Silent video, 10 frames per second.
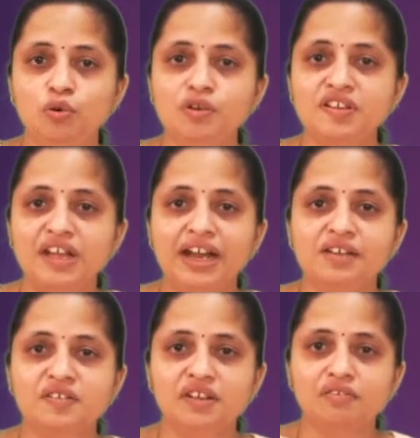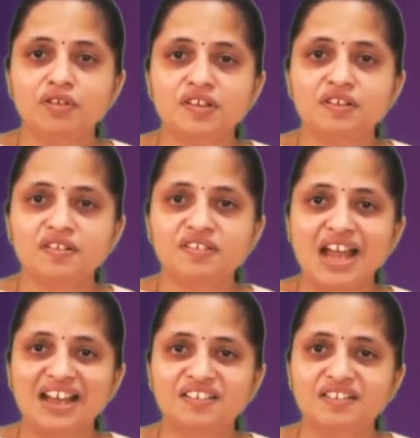Goods and Services
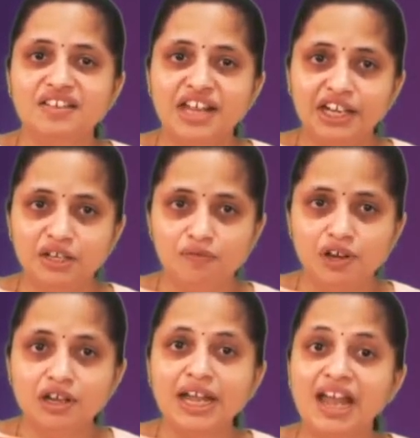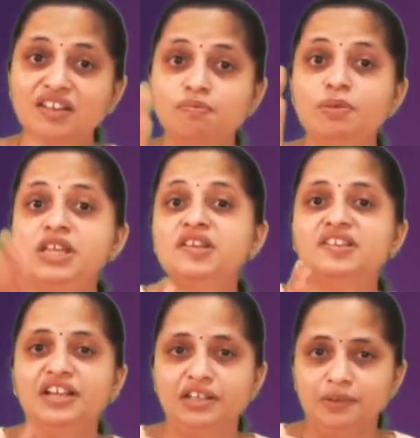Tax Network, has been
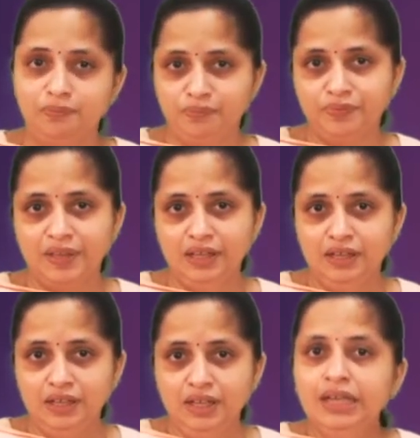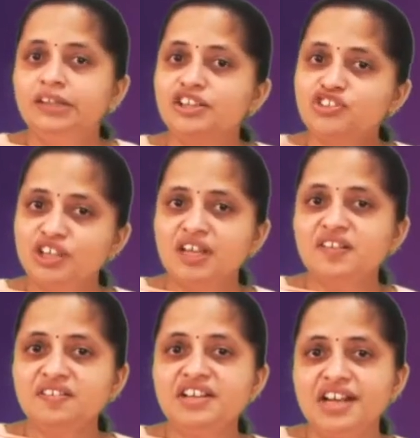set up. The
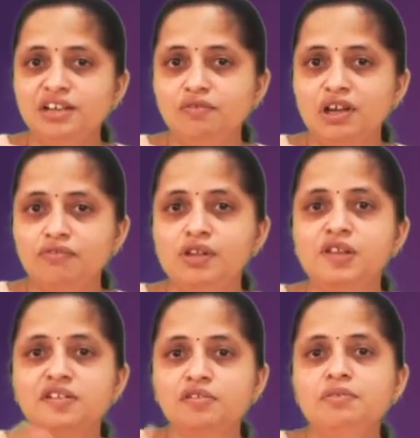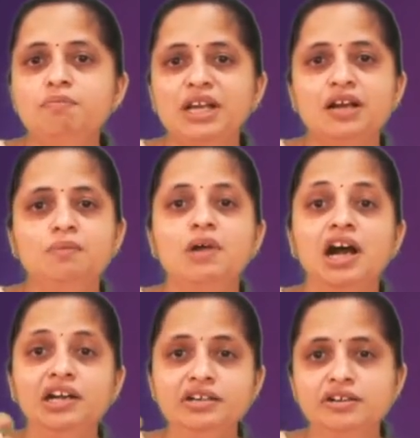GST network will soon become
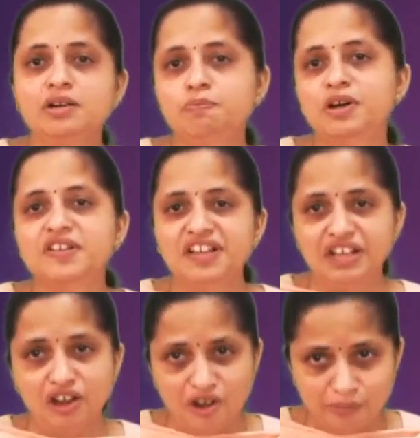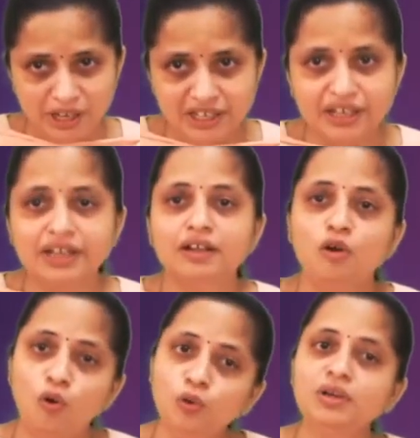100% government
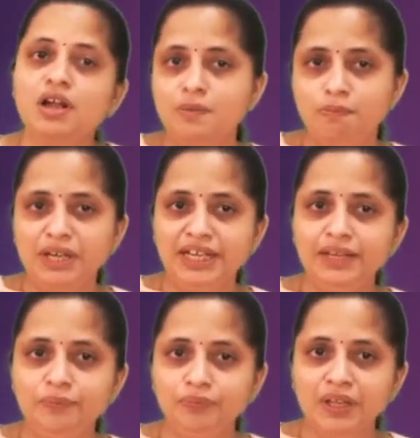owned company,